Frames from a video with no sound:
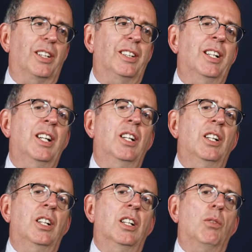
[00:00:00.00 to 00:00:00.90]
It.
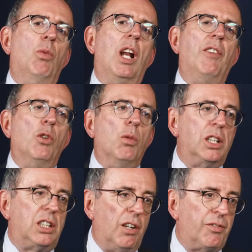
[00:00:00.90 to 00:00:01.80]
Well, I've
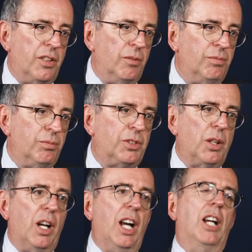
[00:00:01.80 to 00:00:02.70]
always loved them.
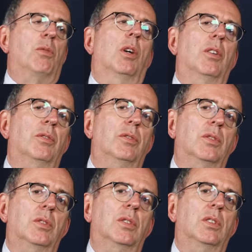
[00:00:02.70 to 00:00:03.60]
So I had one,
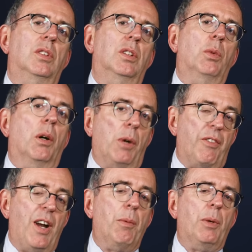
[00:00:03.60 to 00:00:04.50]
well, my
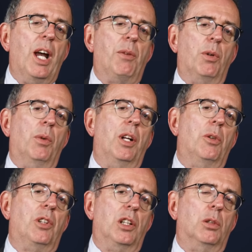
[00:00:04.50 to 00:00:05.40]
family, we had one when I
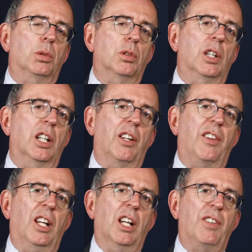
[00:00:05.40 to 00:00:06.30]
was a little boy, and I
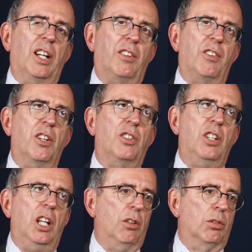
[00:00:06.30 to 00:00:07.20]
think I've had
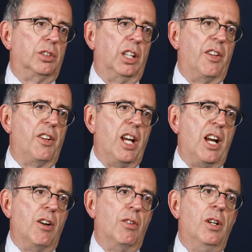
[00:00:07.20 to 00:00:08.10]
13 altogether
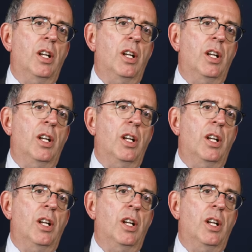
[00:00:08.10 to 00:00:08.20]
now.